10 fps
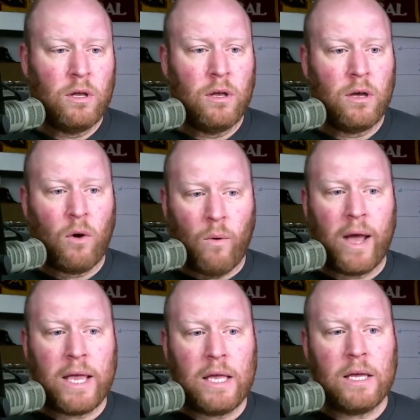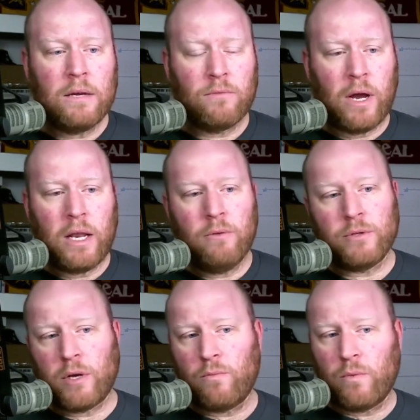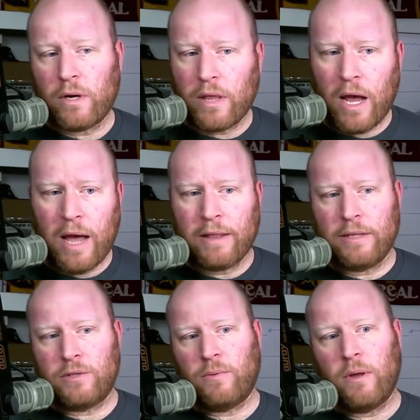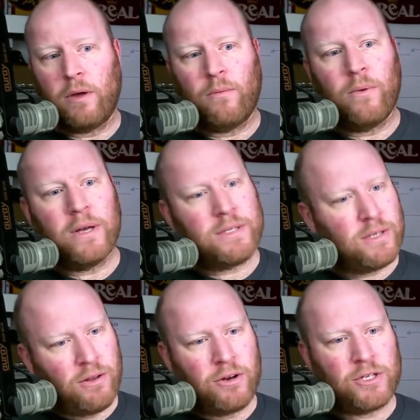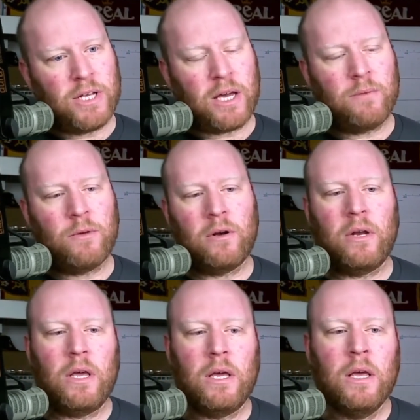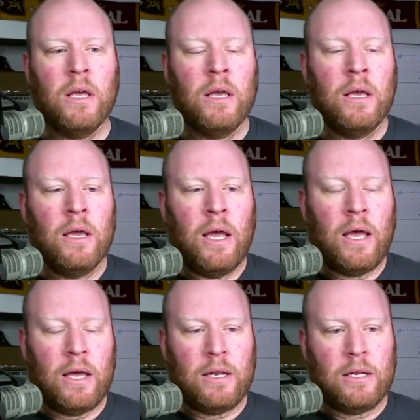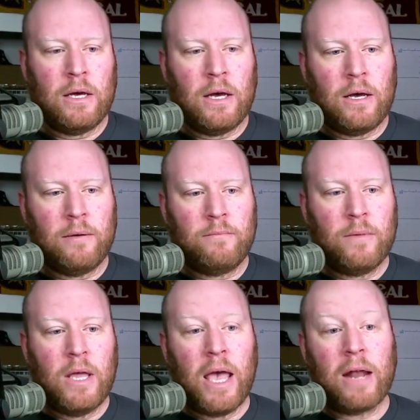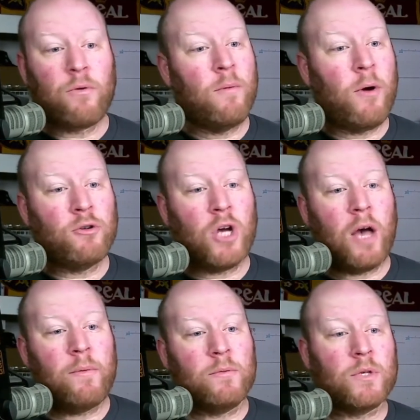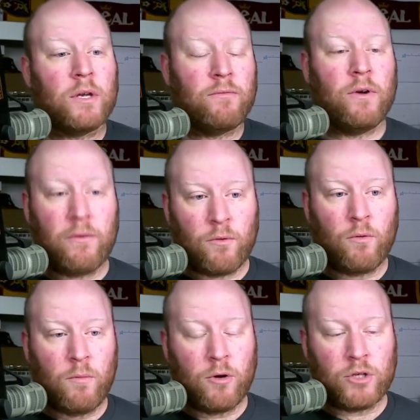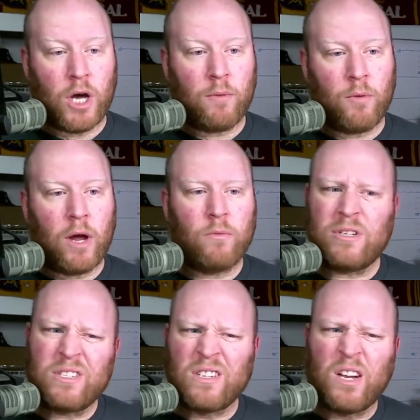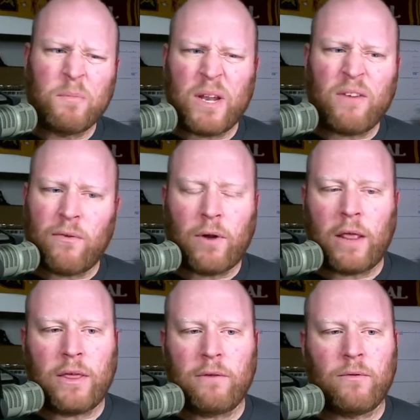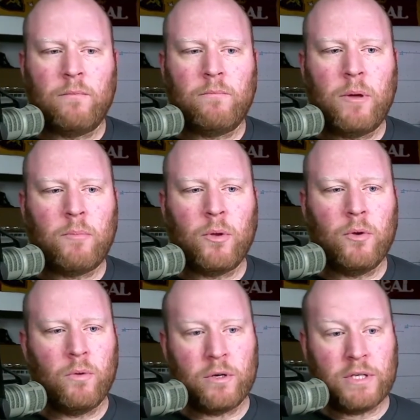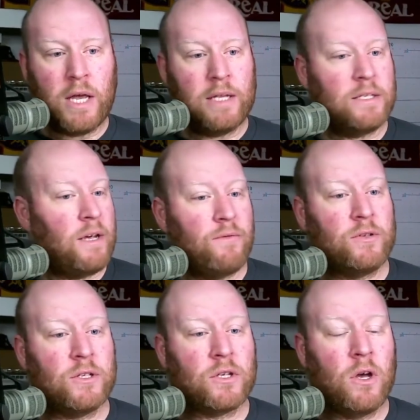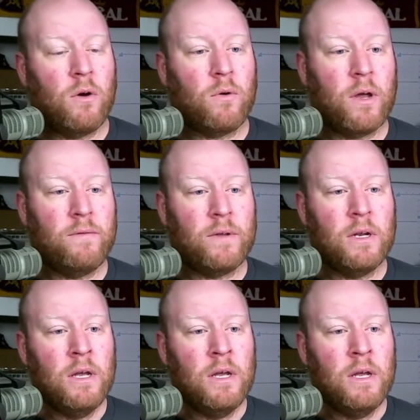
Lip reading: Hawaii, right? He was on one of the islands where there wasn't a large tech community, and he had a remote job. He was looking for a different remote job, right? Which is a little bit different, I think, from people who are, say, in San Francisco or even